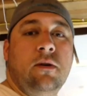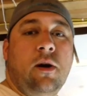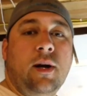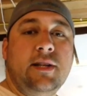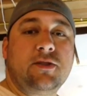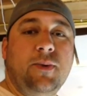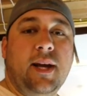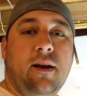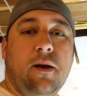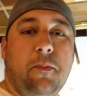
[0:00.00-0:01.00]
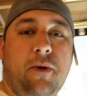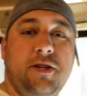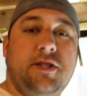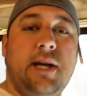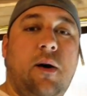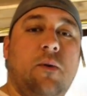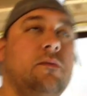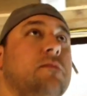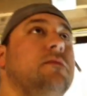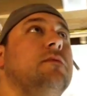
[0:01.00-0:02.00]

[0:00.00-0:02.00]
Alright, so we got it all brushed out.